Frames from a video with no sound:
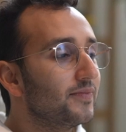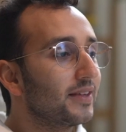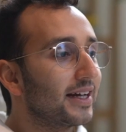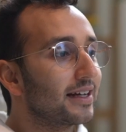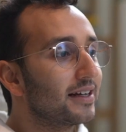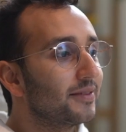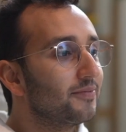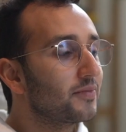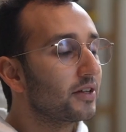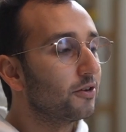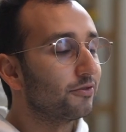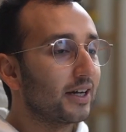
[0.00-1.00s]
like
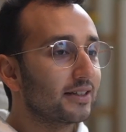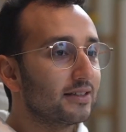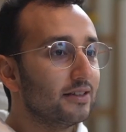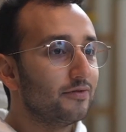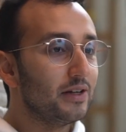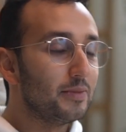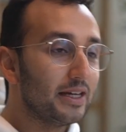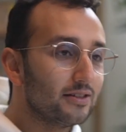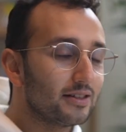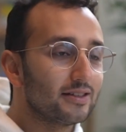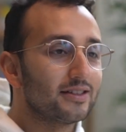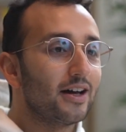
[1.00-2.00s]
contractors in the
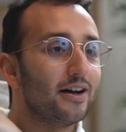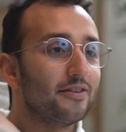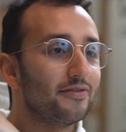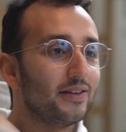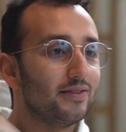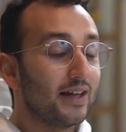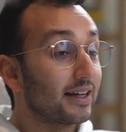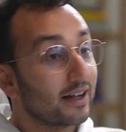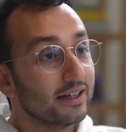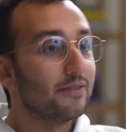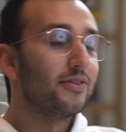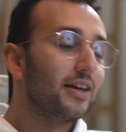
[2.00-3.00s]
Philippines and stuff and that
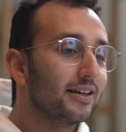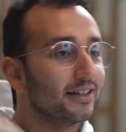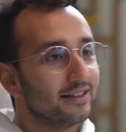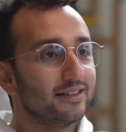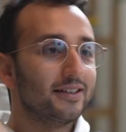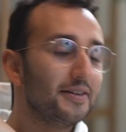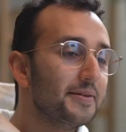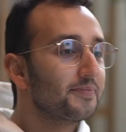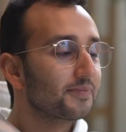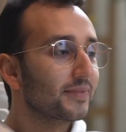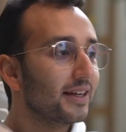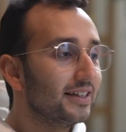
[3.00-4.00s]
kind of thing. And
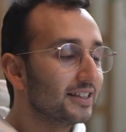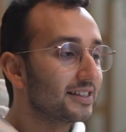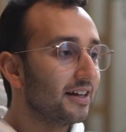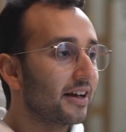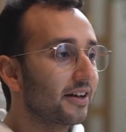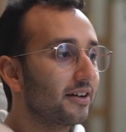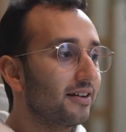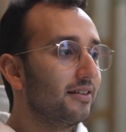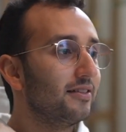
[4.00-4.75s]
just like